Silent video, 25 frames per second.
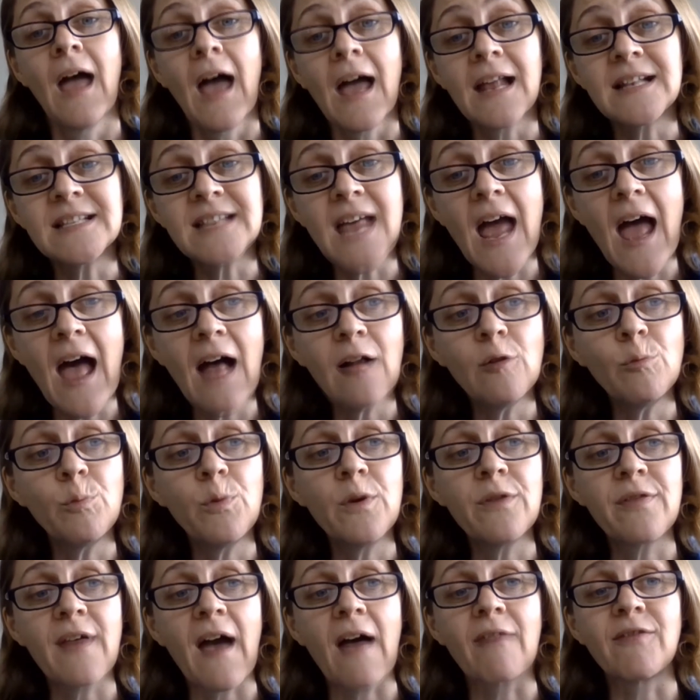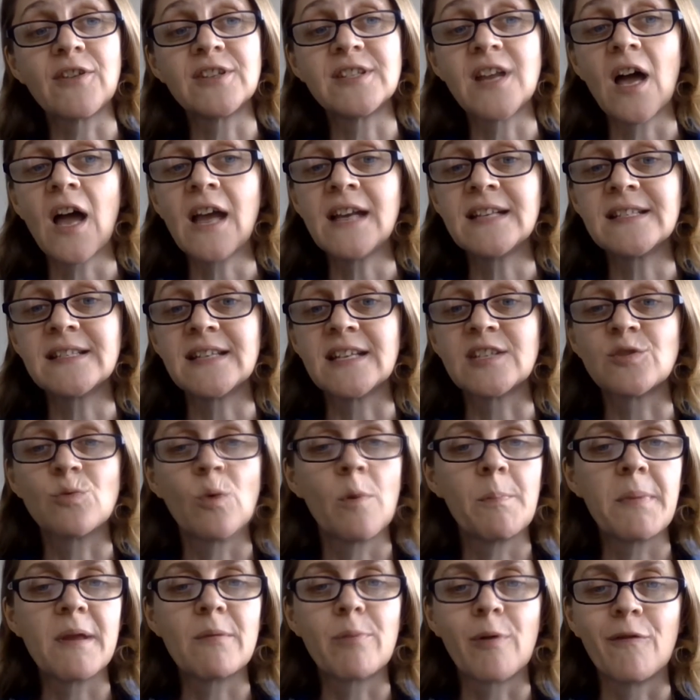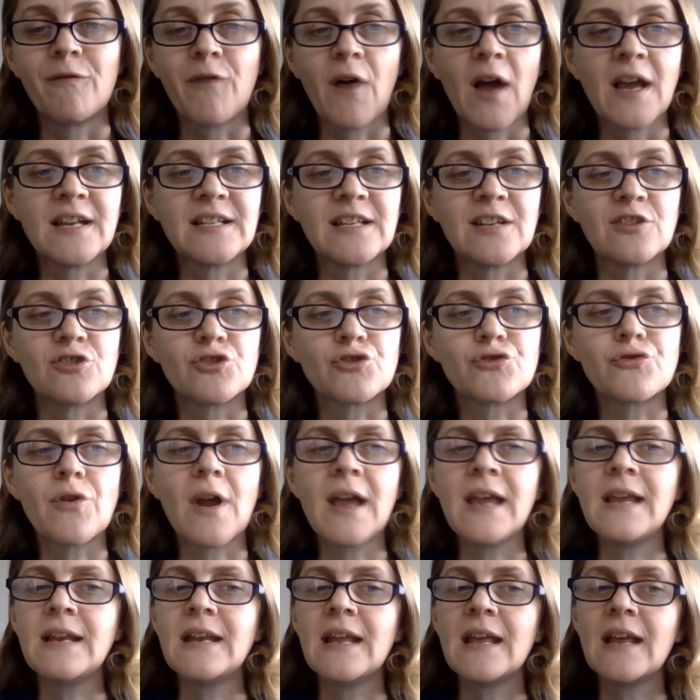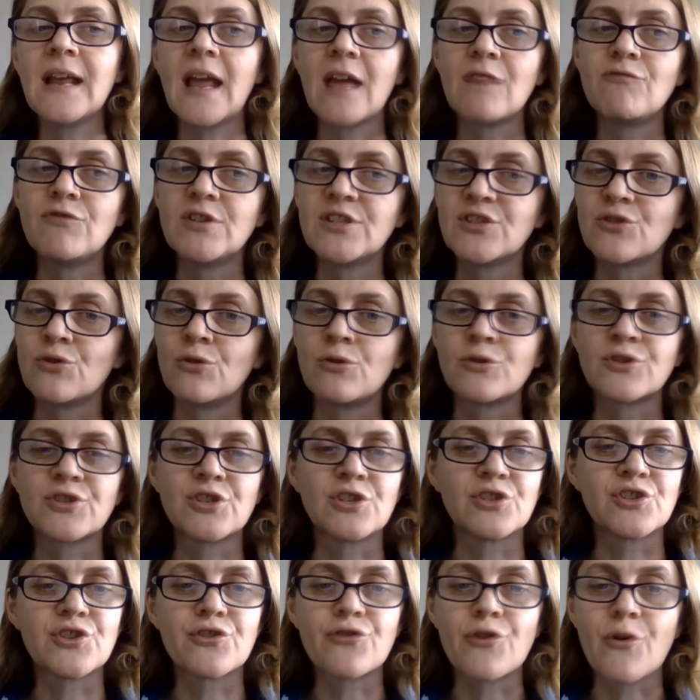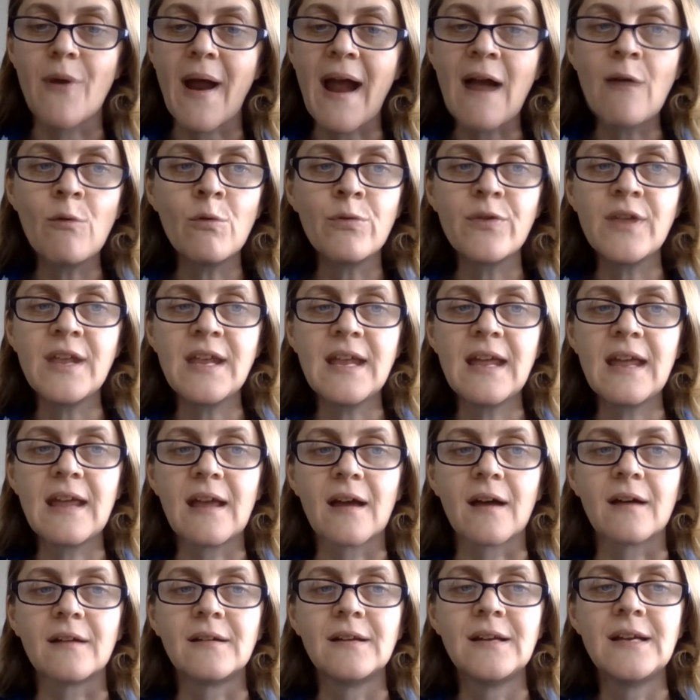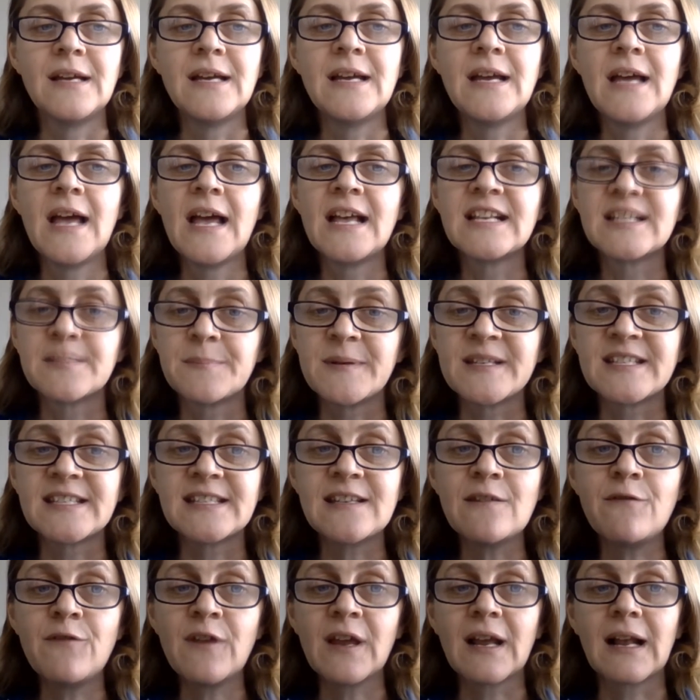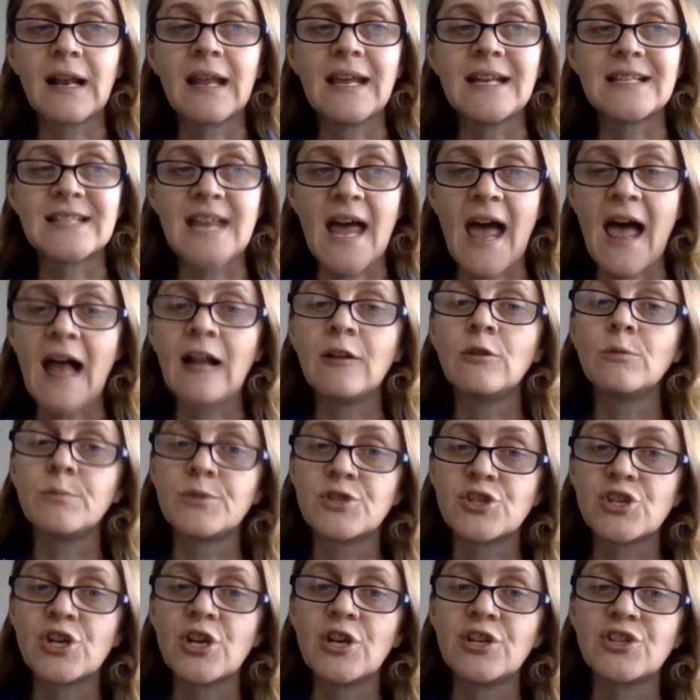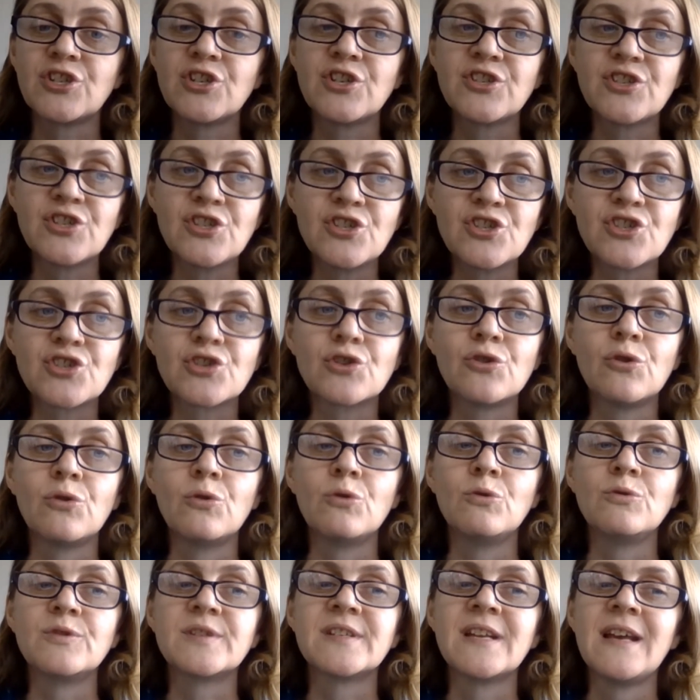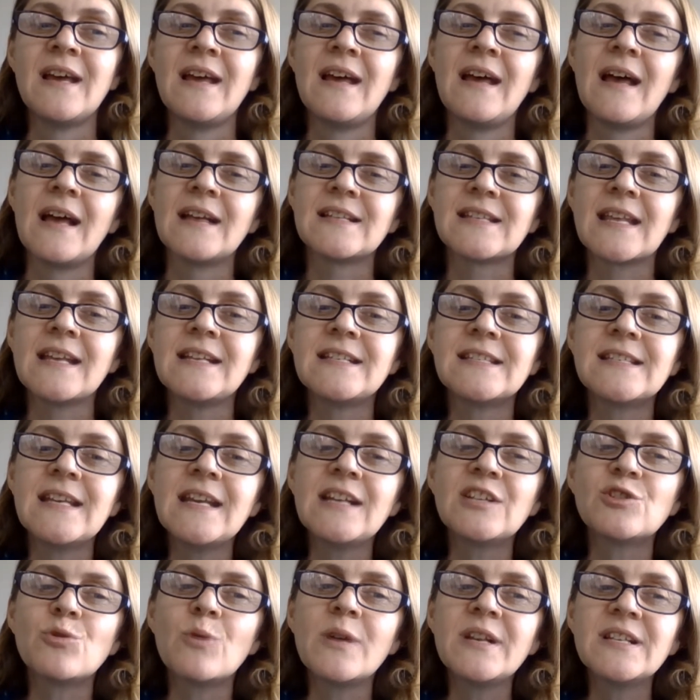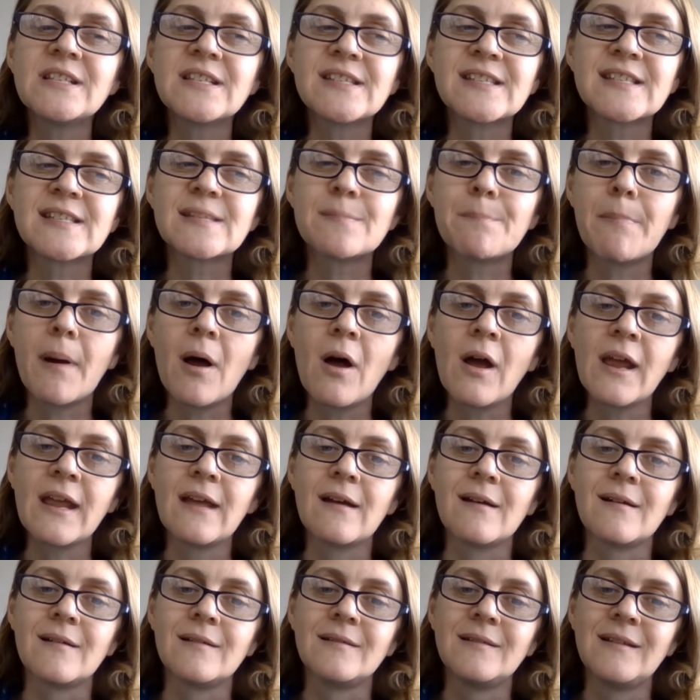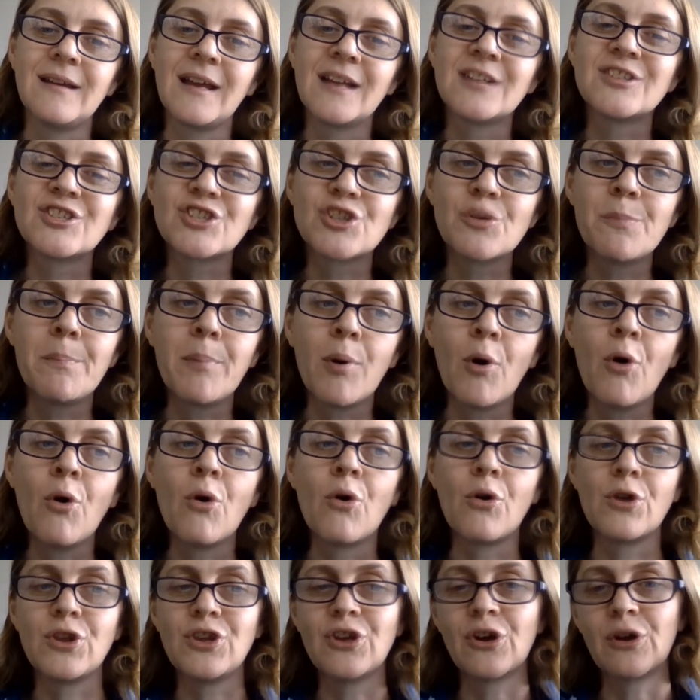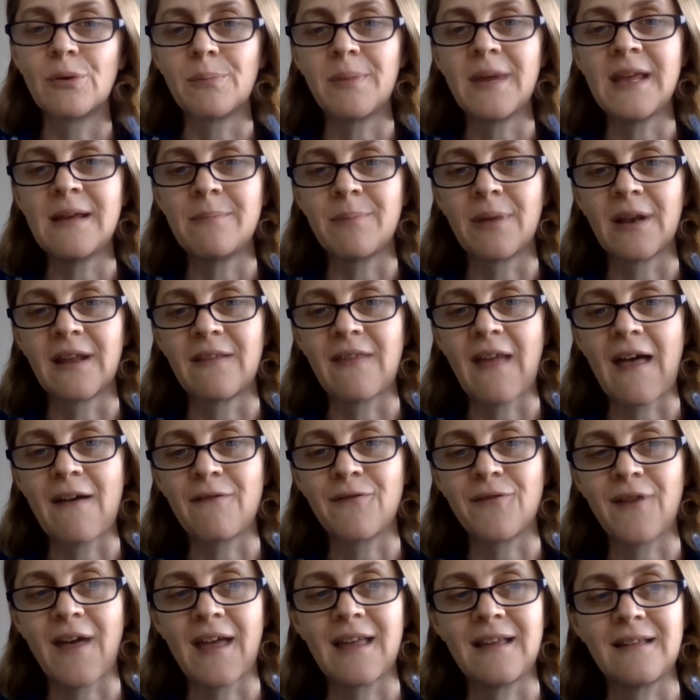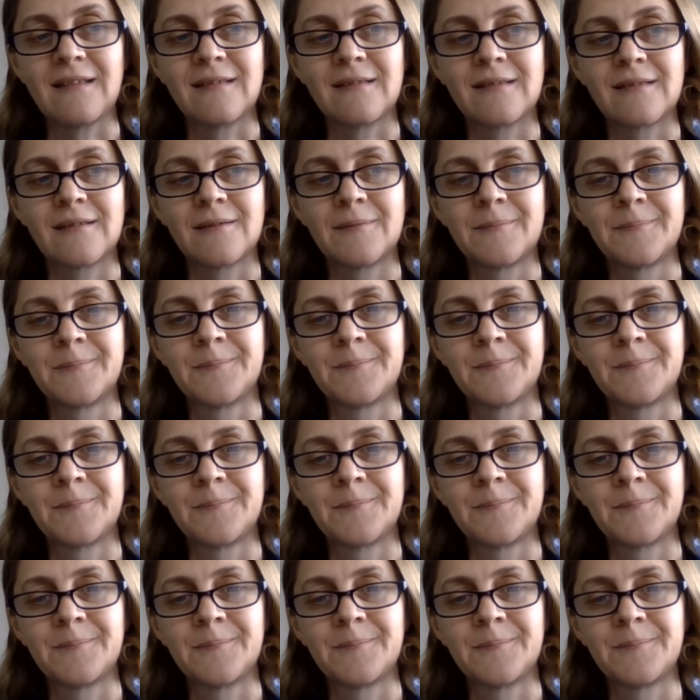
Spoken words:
And to help with that, the diocese will be providing training and resources throughout the year, specifically to help churches and schools as they seek to inspire and support young people in their faith.